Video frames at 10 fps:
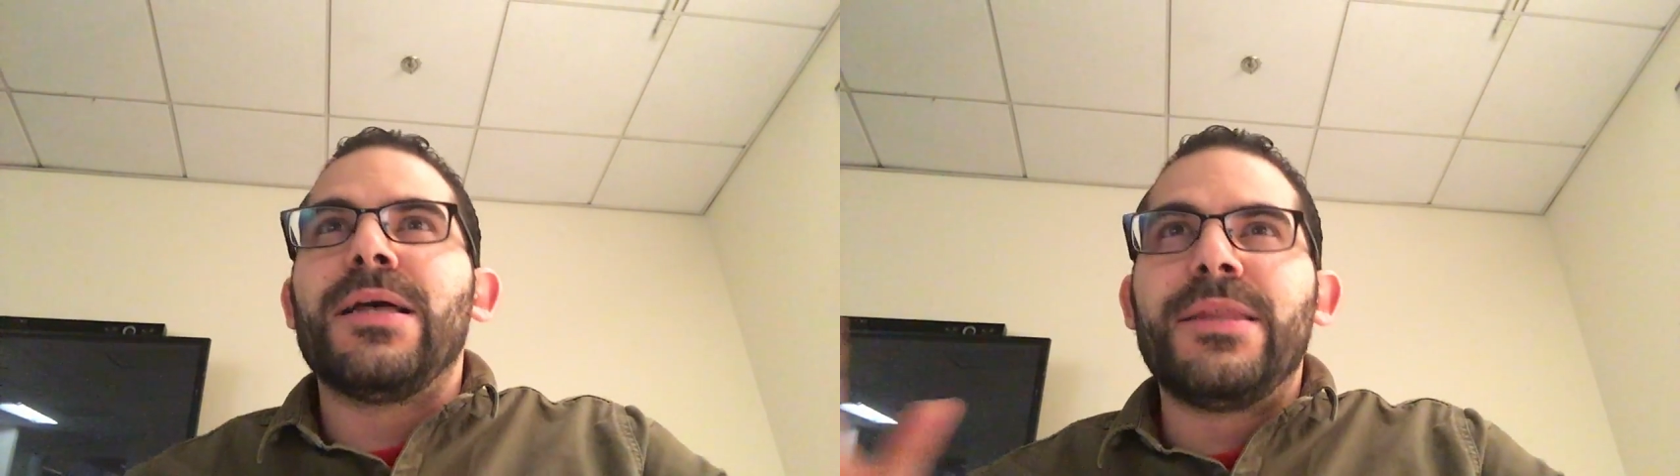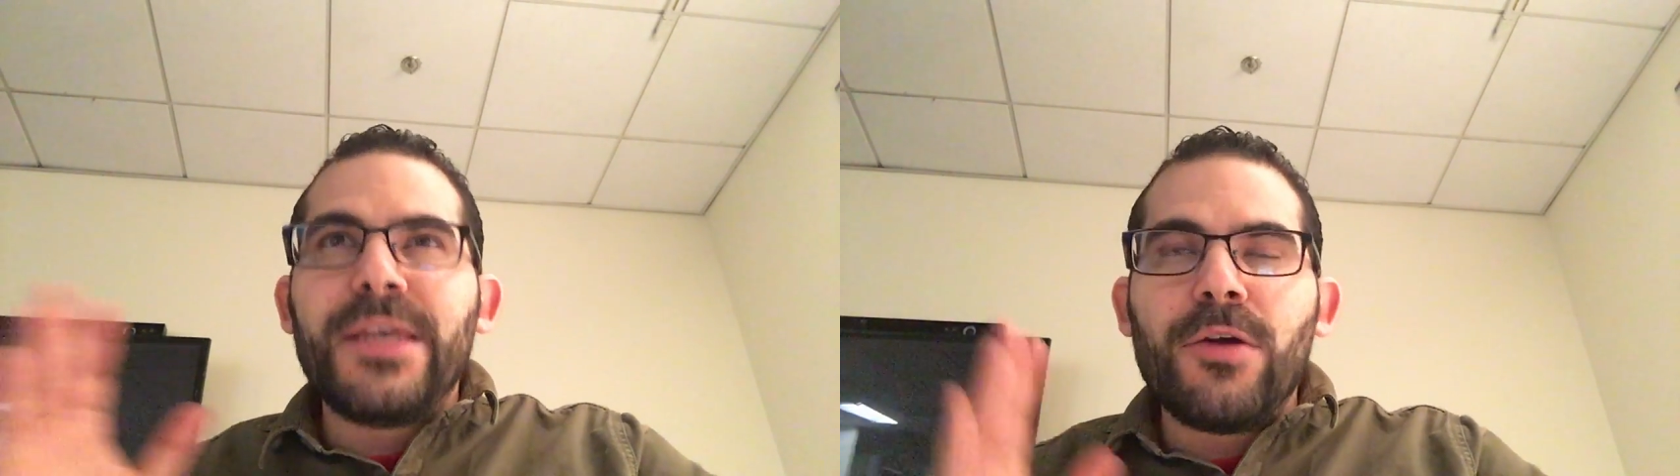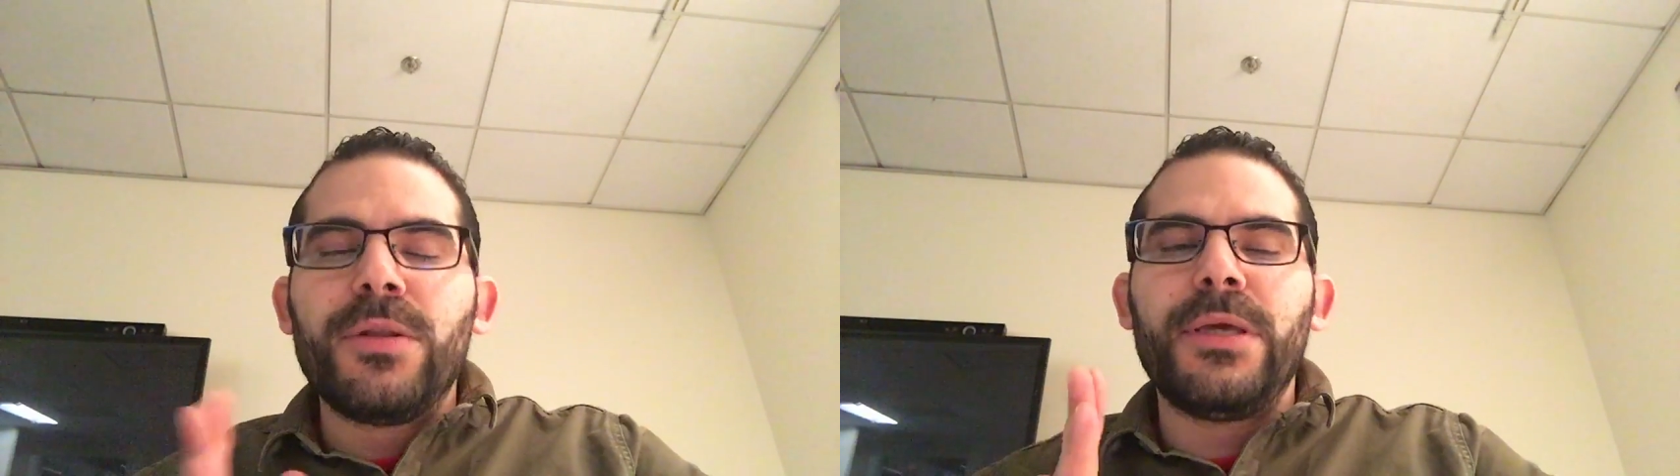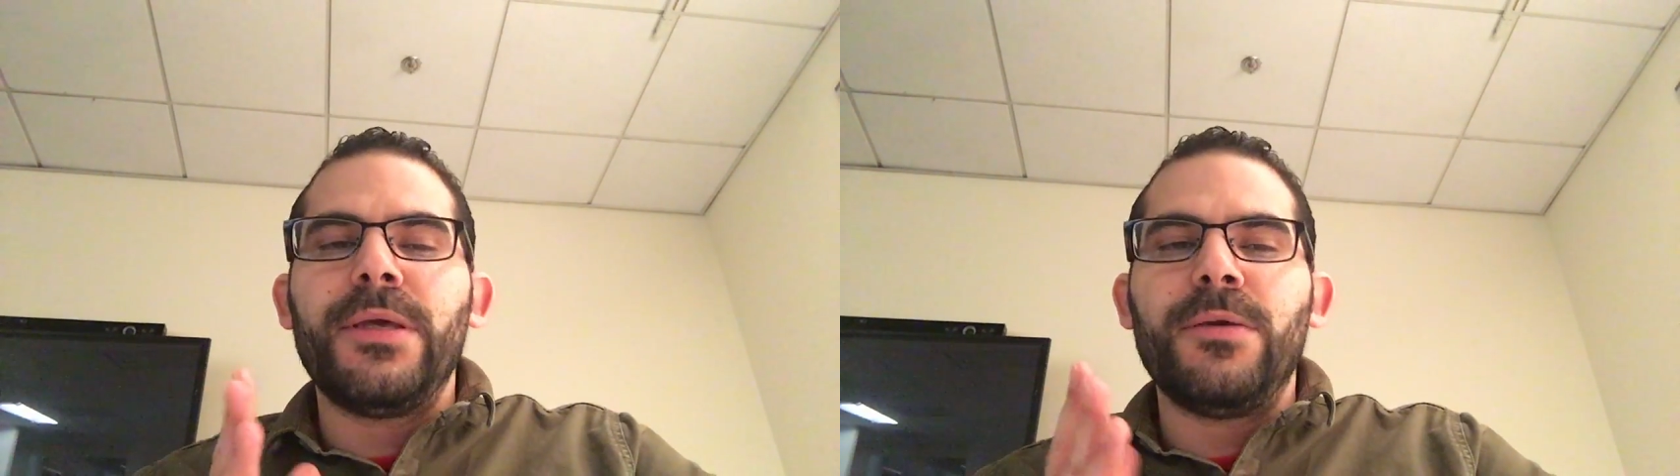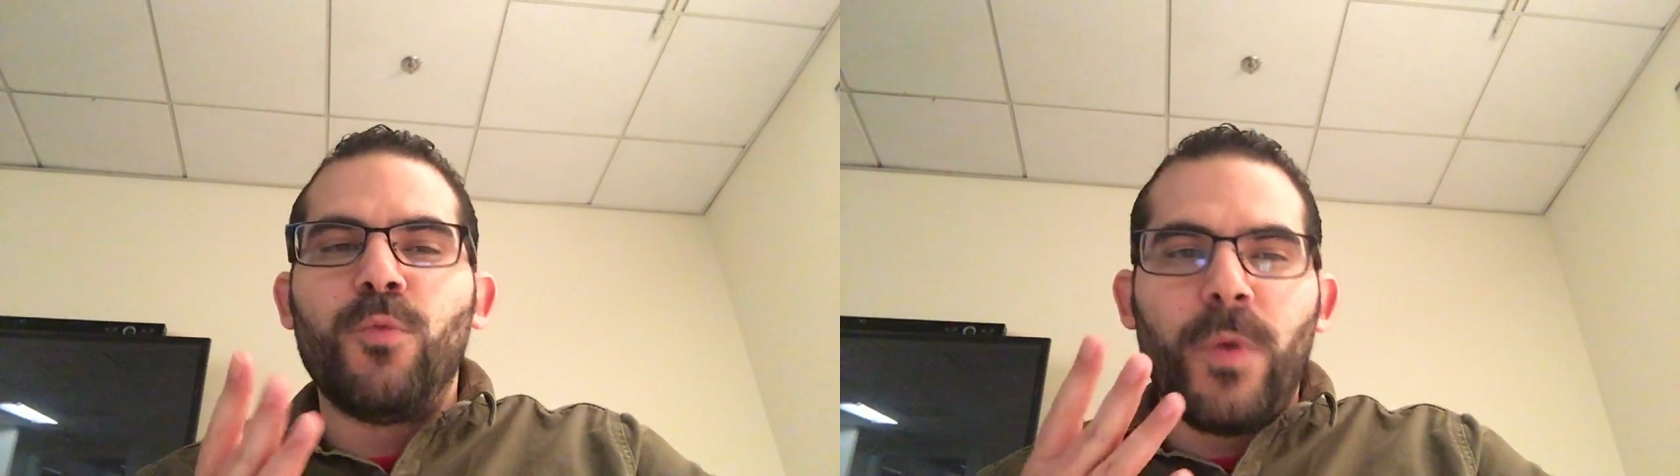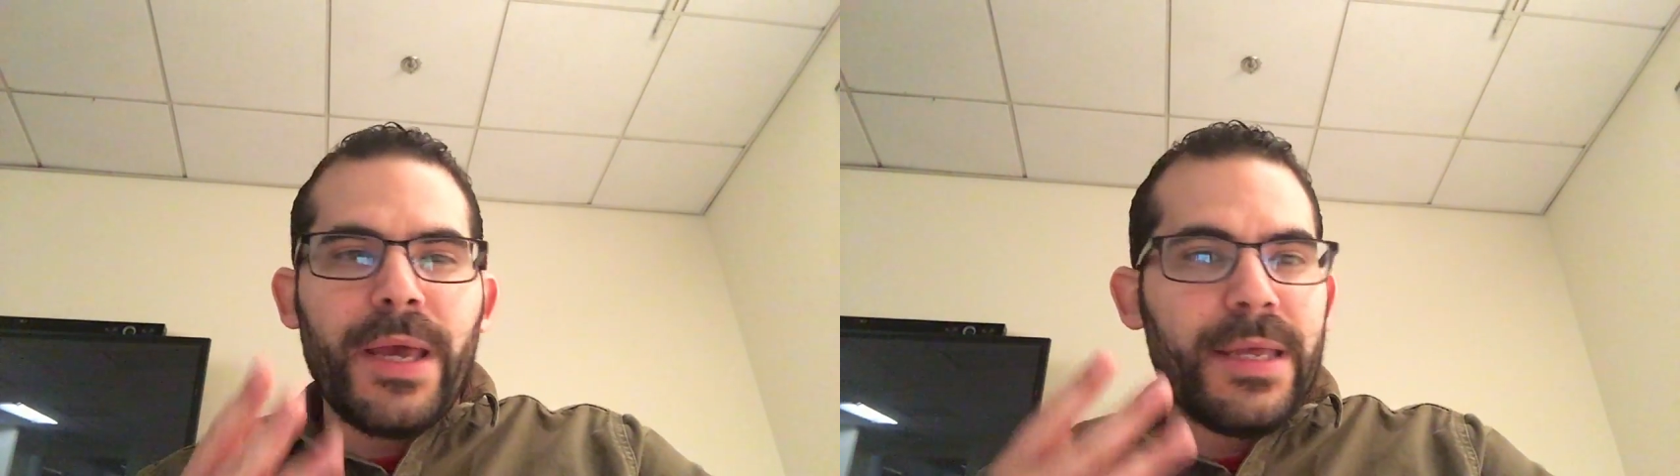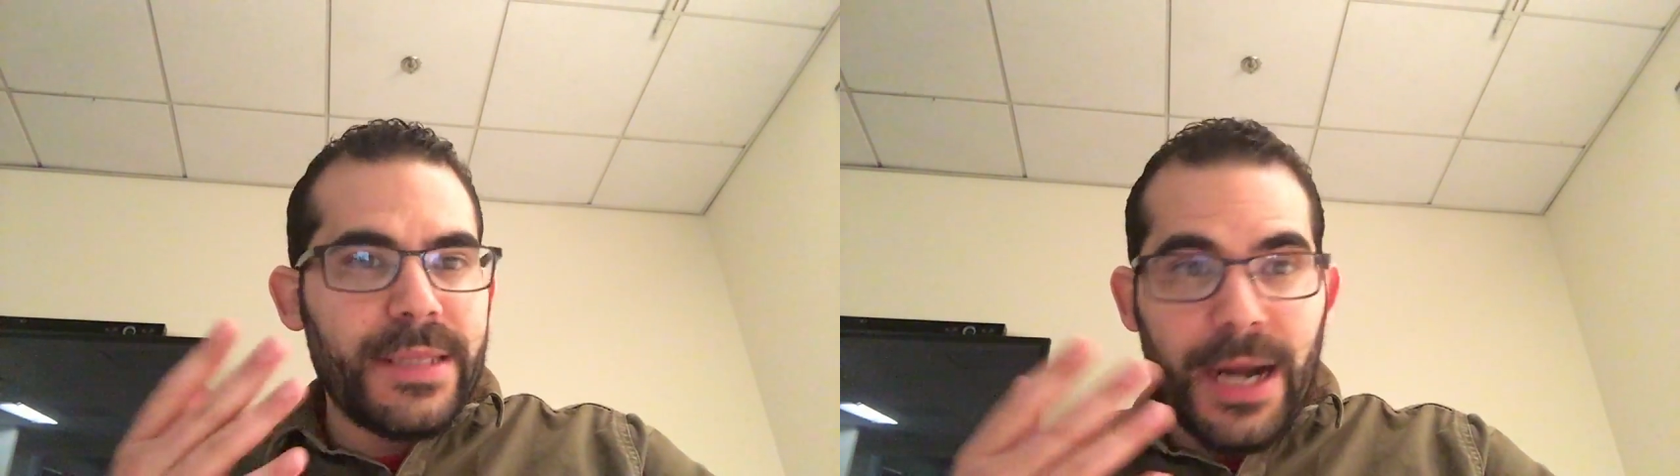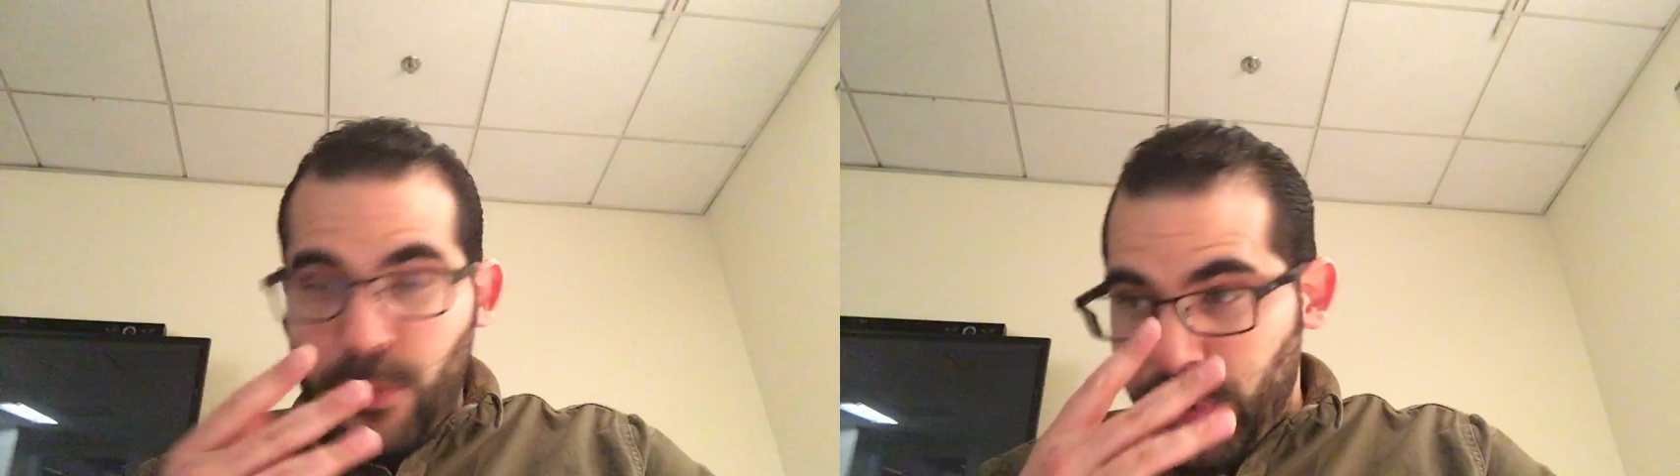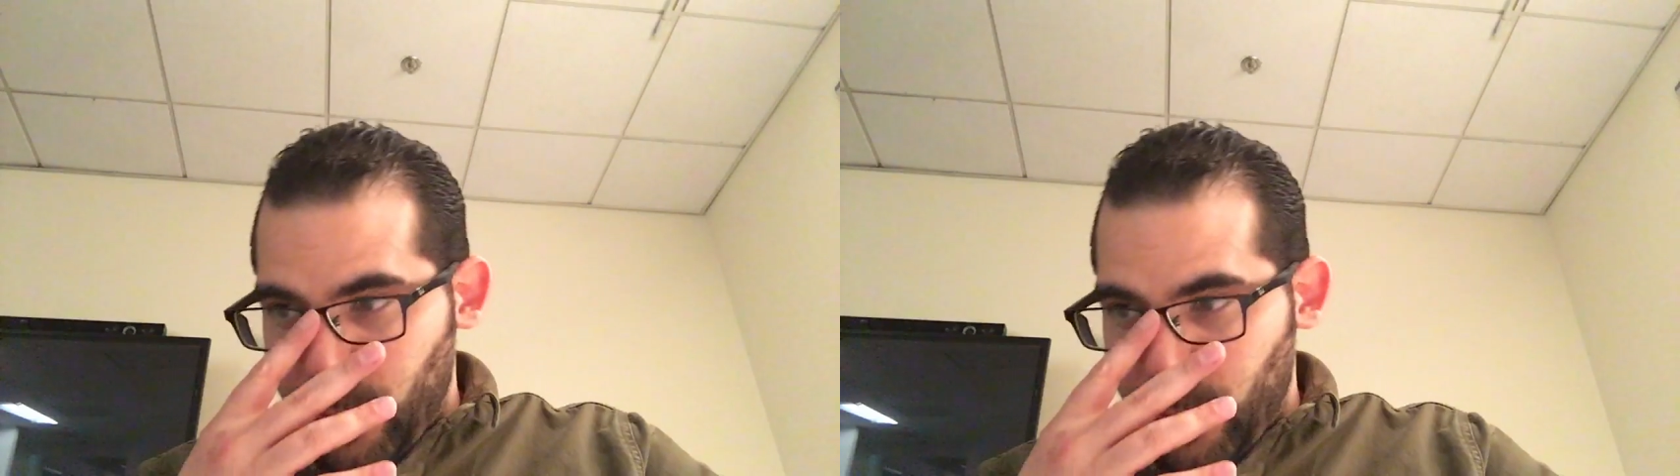The only way that I would